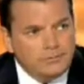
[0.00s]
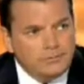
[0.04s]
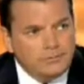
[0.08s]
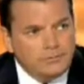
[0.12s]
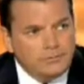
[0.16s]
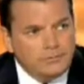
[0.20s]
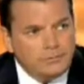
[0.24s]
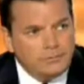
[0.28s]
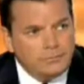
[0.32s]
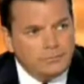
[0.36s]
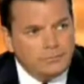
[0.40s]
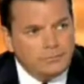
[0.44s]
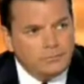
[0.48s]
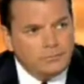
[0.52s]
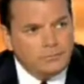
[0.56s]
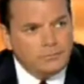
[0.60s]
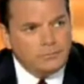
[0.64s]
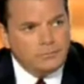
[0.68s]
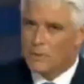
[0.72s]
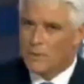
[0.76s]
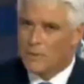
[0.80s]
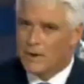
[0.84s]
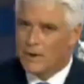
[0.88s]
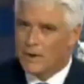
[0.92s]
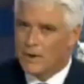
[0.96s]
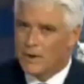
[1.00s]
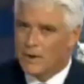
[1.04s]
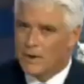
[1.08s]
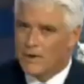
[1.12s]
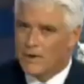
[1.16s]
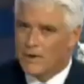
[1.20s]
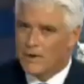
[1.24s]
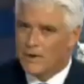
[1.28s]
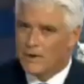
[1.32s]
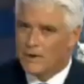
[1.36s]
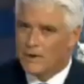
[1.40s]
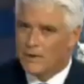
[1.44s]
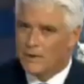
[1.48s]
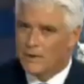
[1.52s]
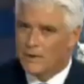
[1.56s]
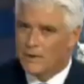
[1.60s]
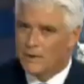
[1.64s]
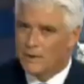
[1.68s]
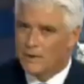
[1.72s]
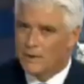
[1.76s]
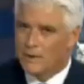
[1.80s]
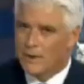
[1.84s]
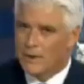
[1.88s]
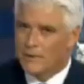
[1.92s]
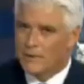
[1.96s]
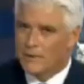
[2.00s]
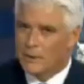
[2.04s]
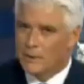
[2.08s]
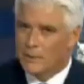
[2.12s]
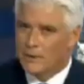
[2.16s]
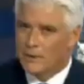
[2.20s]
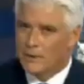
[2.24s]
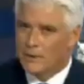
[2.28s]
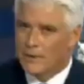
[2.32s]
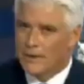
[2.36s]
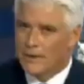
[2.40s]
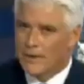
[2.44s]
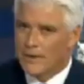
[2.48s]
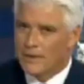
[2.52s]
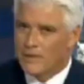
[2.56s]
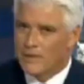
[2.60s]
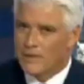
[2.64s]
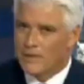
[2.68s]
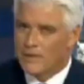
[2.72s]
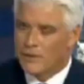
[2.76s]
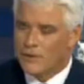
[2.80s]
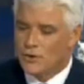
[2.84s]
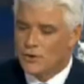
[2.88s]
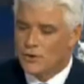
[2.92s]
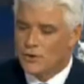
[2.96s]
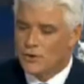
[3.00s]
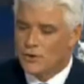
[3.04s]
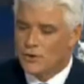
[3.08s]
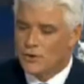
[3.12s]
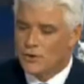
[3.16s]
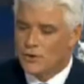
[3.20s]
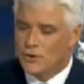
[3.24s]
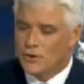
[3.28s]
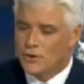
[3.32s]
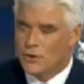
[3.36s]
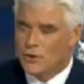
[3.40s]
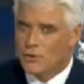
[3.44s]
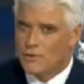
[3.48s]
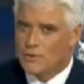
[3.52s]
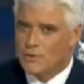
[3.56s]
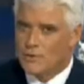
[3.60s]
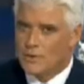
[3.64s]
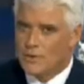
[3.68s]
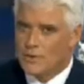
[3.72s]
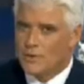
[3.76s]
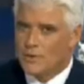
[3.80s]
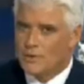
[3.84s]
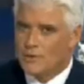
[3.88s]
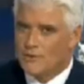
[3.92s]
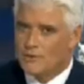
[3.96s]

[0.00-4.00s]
On that note, Toronto's new head of community housing, Gene Jones,